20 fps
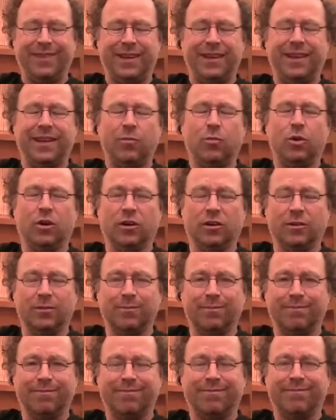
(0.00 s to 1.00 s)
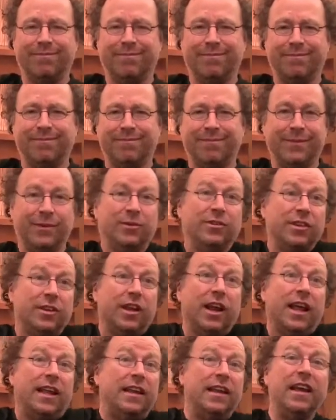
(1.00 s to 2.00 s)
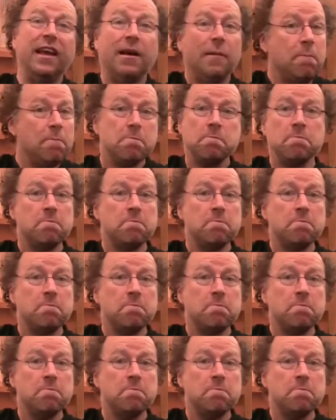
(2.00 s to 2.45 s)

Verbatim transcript: Didn't work. It was a good idea.